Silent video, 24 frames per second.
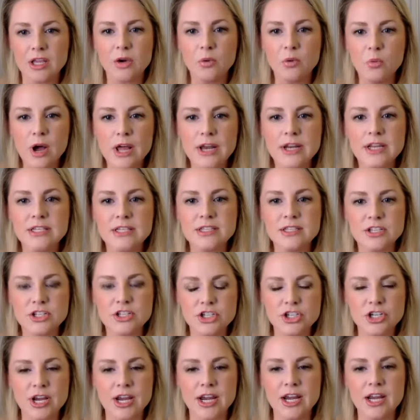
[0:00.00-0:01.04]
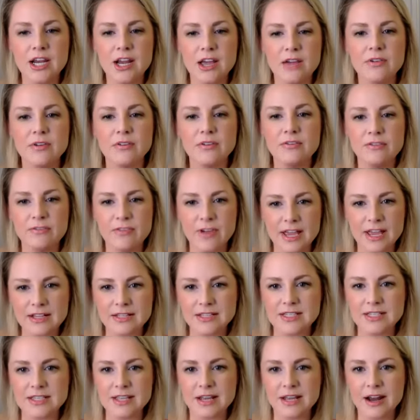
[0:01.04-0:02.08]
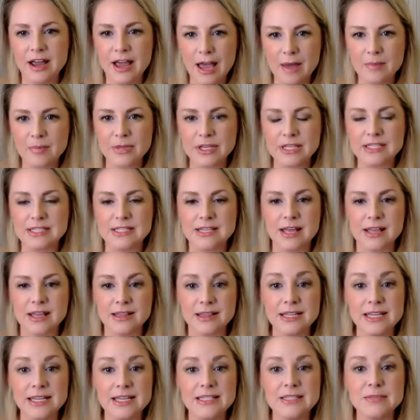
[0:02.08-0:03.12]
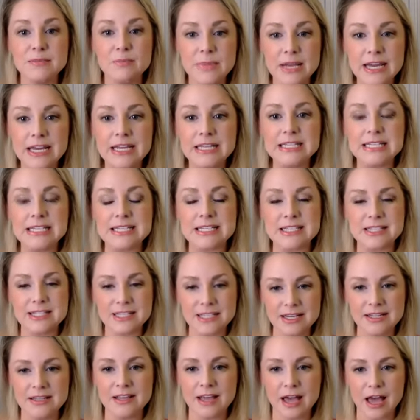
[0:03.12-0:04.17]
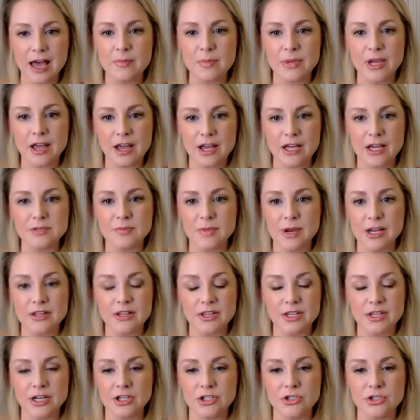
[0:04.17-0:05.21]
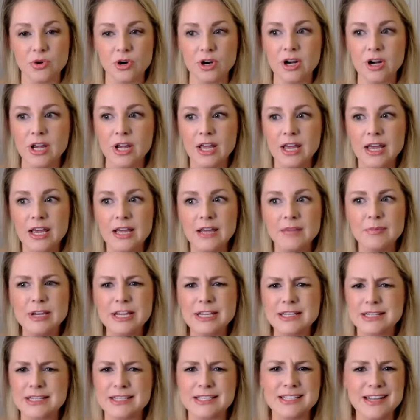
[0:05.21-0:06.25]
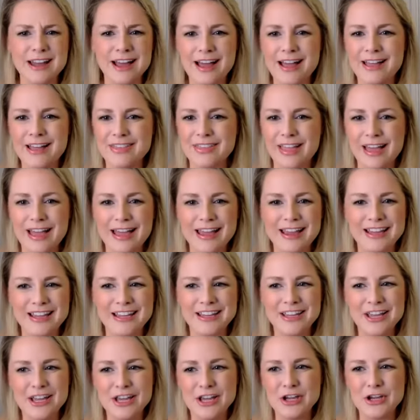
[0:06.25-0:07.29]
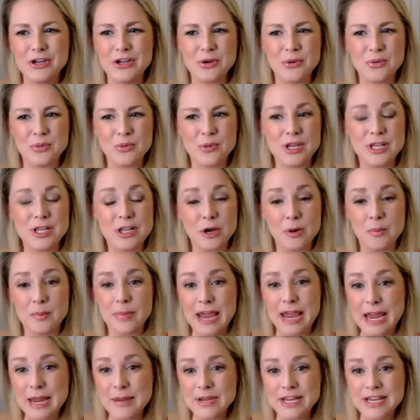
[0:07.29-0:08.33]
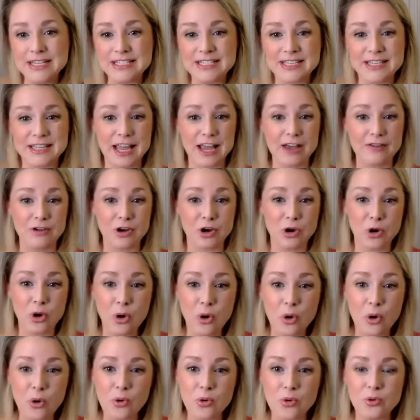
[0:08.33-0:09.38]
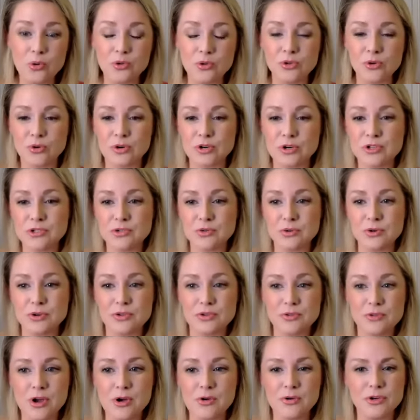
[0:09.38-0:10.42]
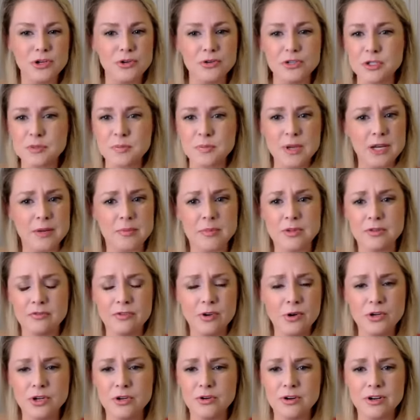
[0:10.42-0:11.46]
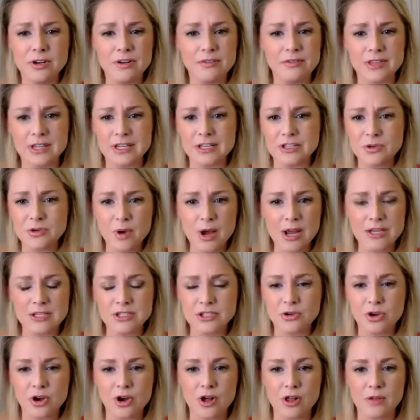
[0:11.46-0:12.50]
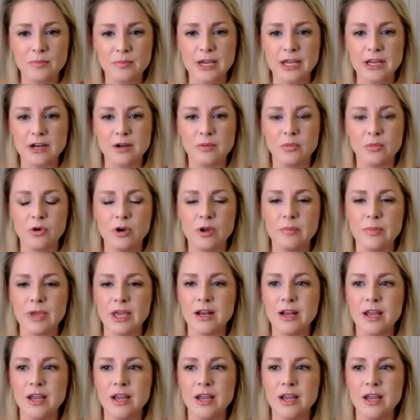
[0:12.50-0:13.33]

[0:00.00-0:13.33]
what is the chain of events that happens that leads me to see that behind my clinic door? Because it's not like, when they're babies and they have a cold or a sore throat, and you just pick up the phone, you don't even think twice, you call and make an appointment.